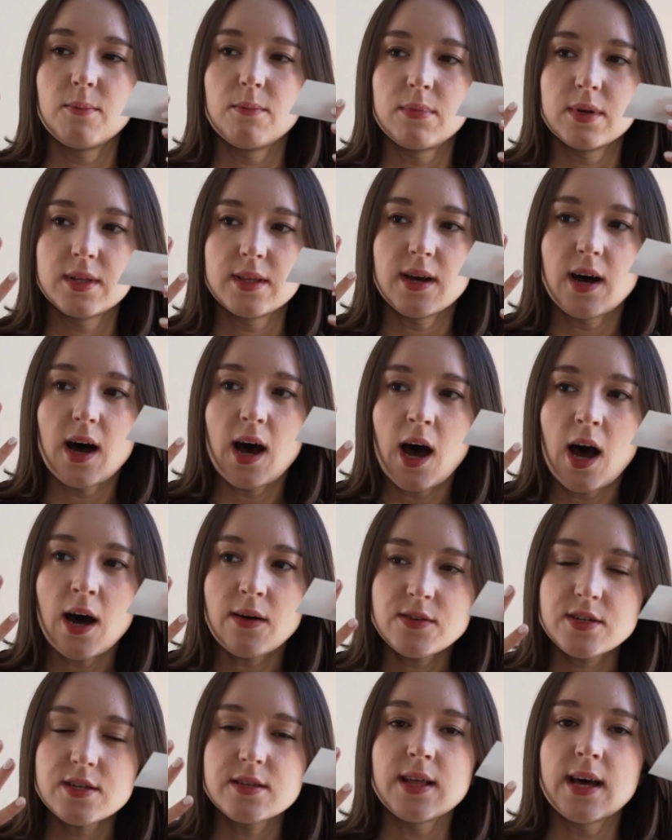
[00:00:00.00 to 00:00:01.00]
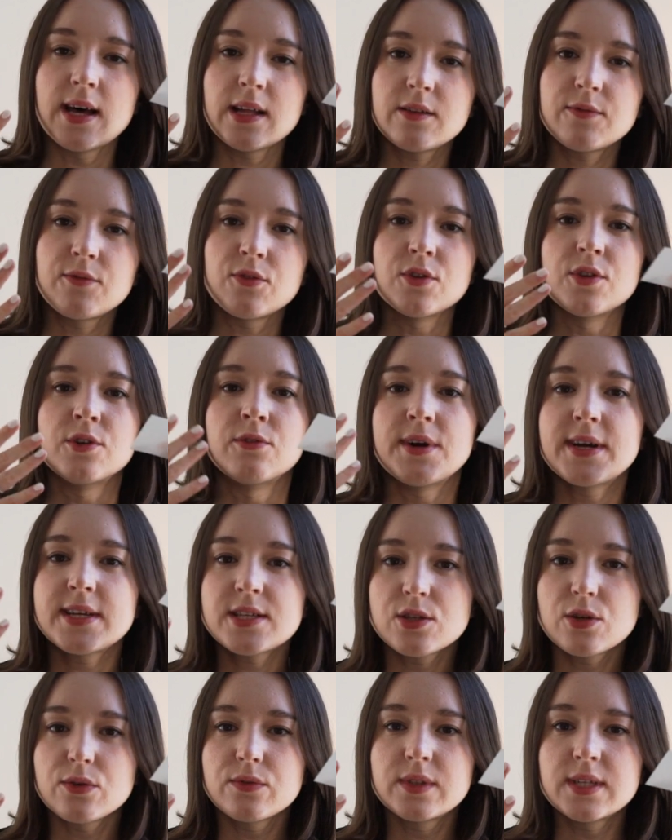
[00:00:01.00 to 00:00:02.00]
But after that, for the
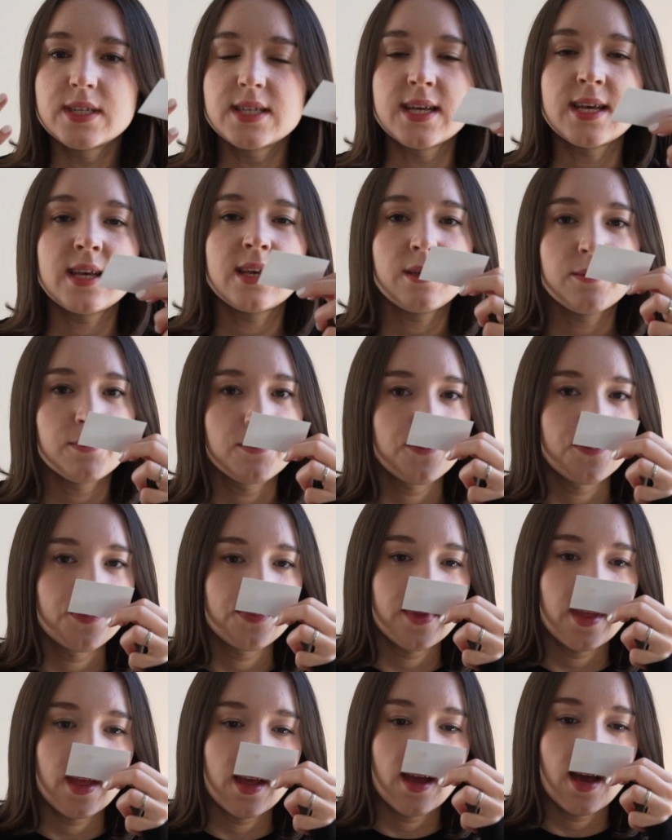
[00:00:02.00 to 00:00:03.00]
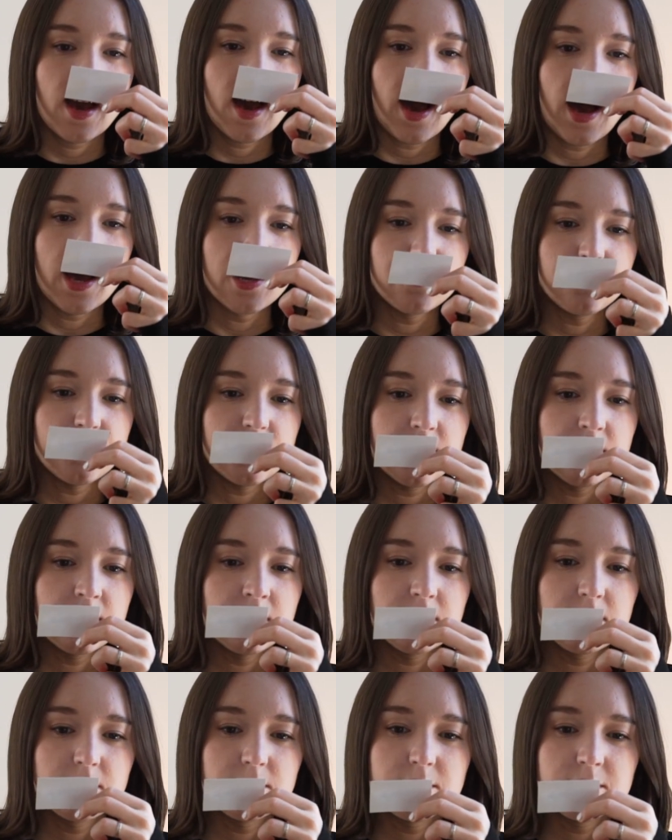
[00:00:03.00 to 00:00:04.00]
rest of the day, I
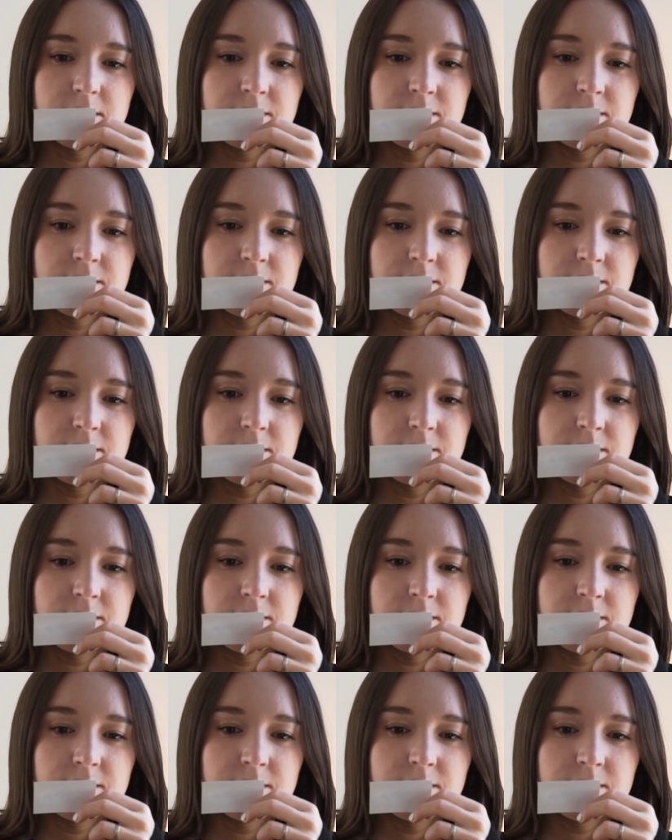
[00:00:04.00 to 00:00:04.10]
feel